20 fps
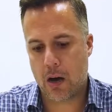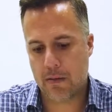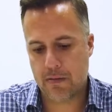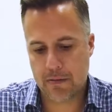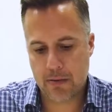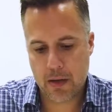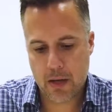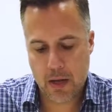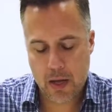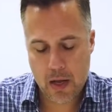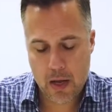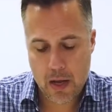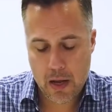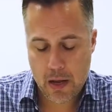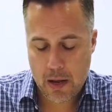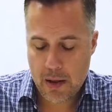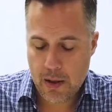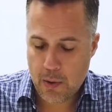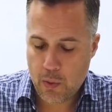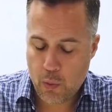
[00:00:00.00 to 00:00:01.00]
off.
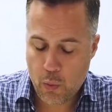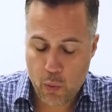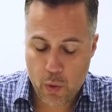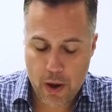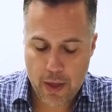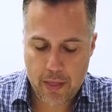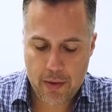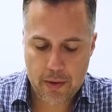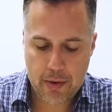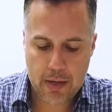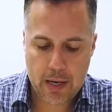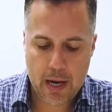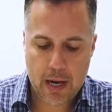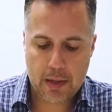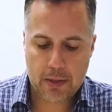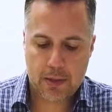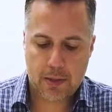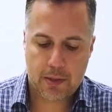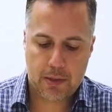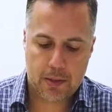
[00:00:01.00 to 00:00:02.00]
Whether
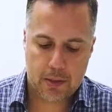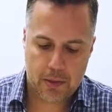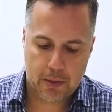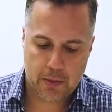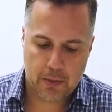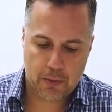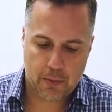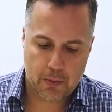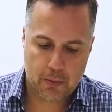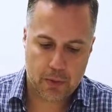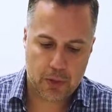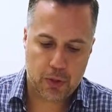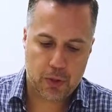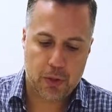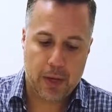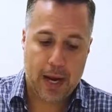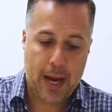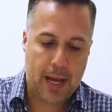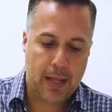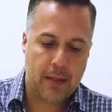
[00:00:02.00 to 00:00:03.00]
that's with
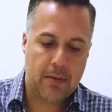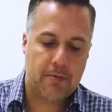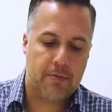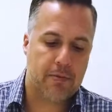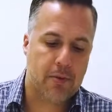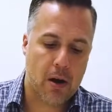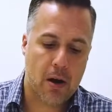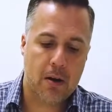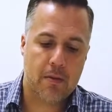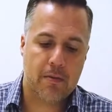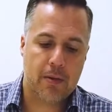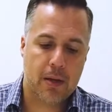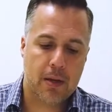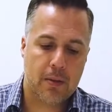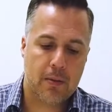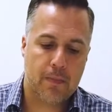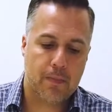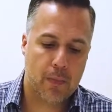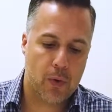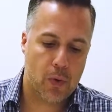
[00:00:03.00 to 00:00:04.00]
your hand in front of
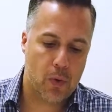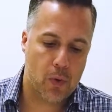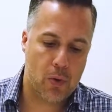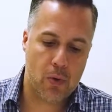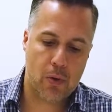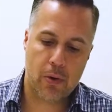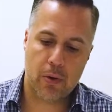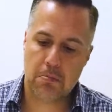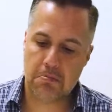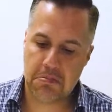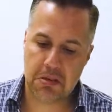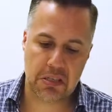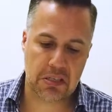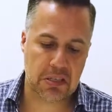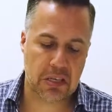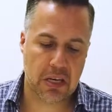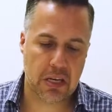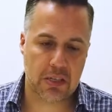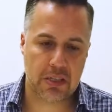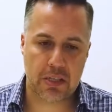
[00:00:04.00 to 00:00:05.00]
it, or
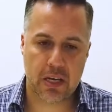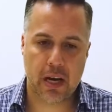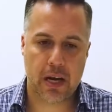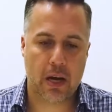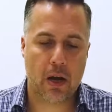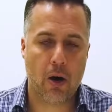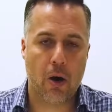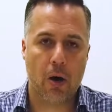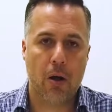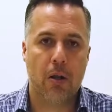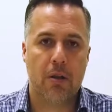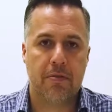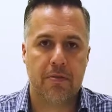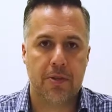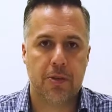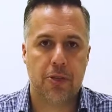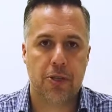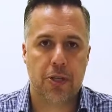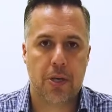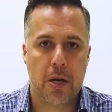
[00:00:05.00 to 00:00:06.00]
let's say inside a hull
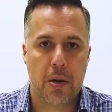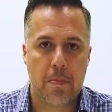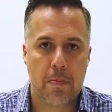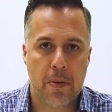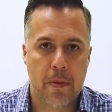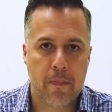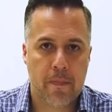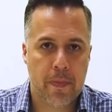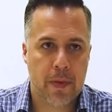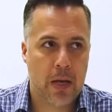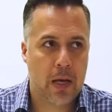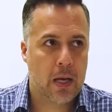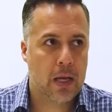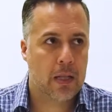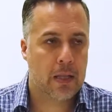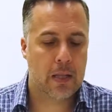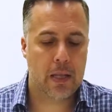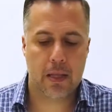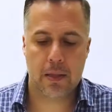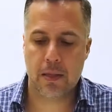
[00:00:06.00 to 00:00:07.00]
of a ship,
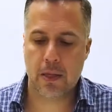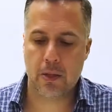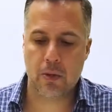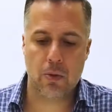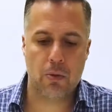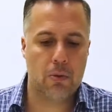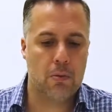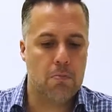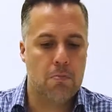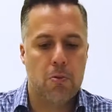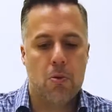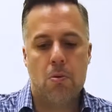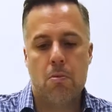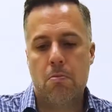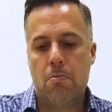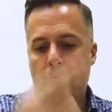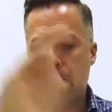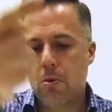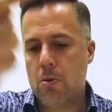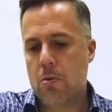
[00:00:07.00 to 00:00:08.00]
that the tool
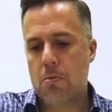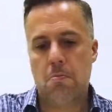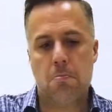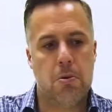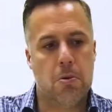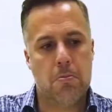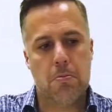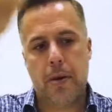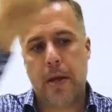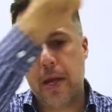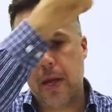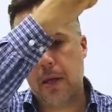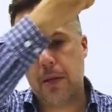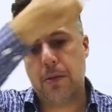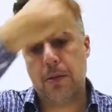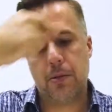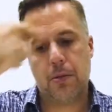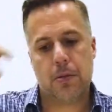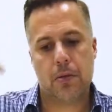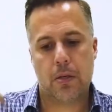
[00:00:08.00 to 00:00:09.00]
boom, boom, boom
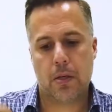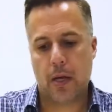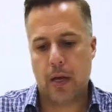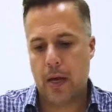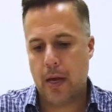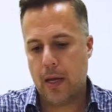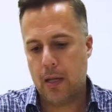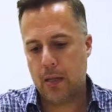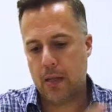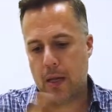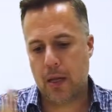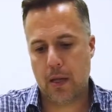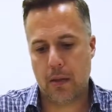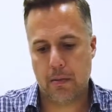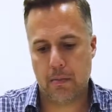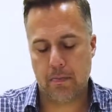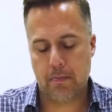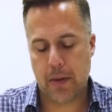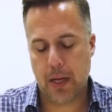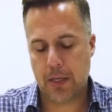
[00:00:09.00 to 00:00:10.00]
hits, and,
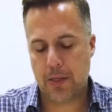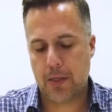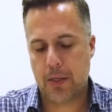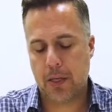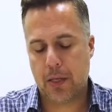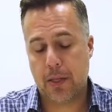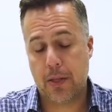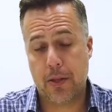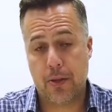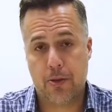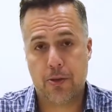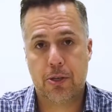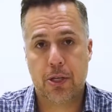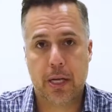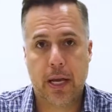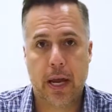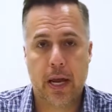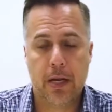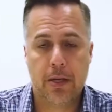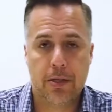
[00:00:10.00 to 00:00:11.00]
and basically there's
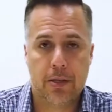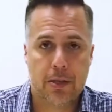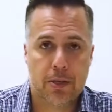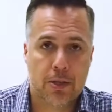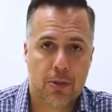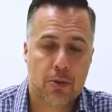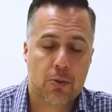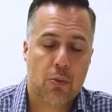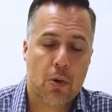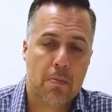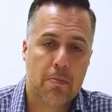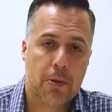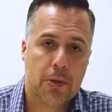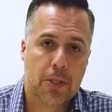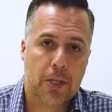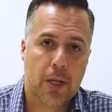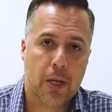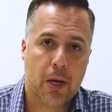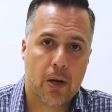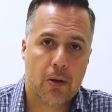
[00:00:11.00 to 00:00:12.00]
cases, there's one
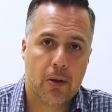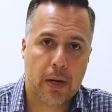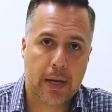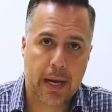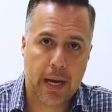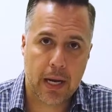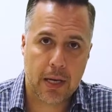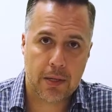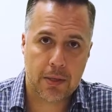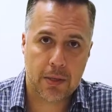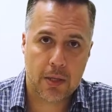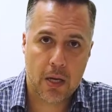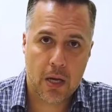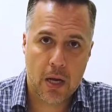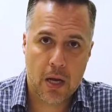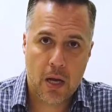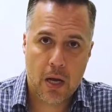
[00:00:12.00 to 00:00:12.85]
particular case